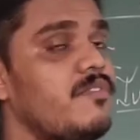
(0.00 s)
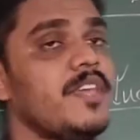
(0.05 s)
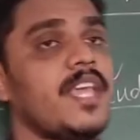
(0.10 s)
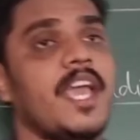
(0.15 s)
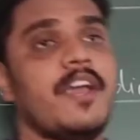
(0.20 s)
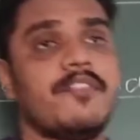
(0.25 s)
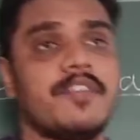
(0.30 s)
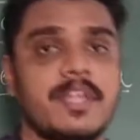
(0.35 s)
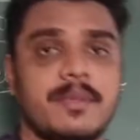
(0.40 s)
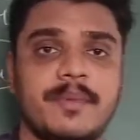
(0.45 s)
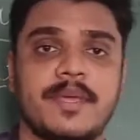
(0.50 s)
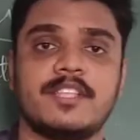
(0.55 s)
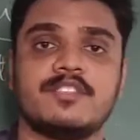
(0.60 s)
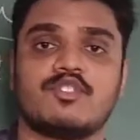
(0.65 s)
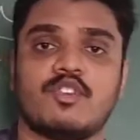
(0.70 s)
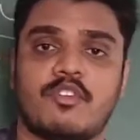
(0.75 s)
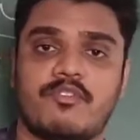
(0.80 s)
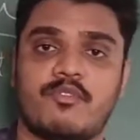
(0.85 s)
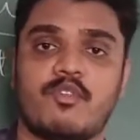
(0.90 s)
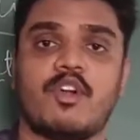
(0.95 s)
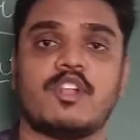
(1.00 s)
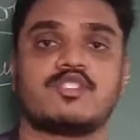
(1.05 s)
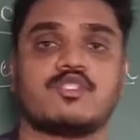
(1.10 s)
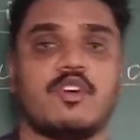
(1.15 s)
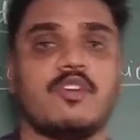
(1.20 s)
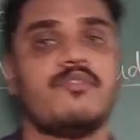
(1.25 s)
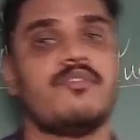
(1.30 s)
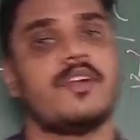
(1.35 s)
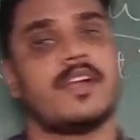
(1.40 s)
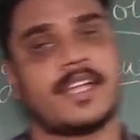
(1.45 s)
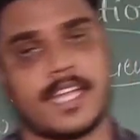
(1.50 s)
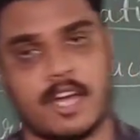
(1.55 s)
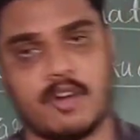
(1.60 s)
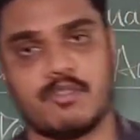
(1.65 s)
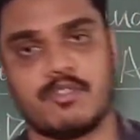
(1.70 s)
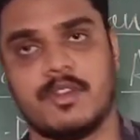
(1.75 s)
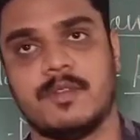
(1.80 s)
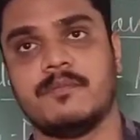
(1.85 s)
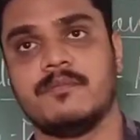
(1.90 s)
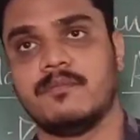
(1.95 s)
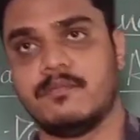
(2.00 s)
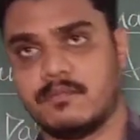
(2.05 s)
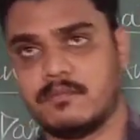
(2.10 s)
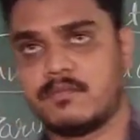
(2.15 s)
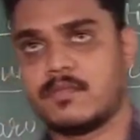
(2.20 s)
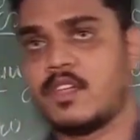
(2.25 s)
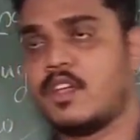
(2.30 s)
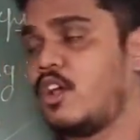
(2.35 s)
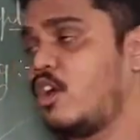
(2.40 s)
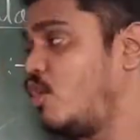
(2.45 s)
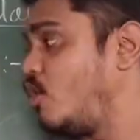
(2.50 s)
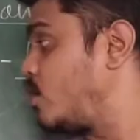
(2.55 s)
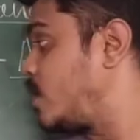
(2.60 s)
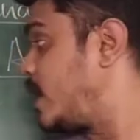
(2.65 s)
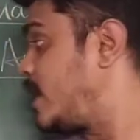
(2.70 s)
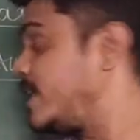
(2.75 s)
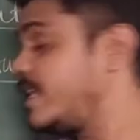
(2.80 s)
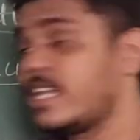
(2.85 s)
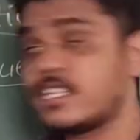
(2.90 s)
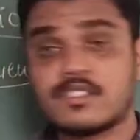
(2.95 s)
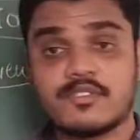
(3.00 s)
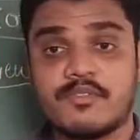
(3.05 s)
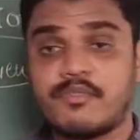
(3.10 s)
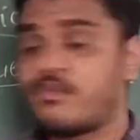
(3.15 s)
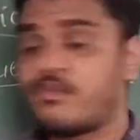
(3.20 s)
we have remains of walls of town. Okay, yes,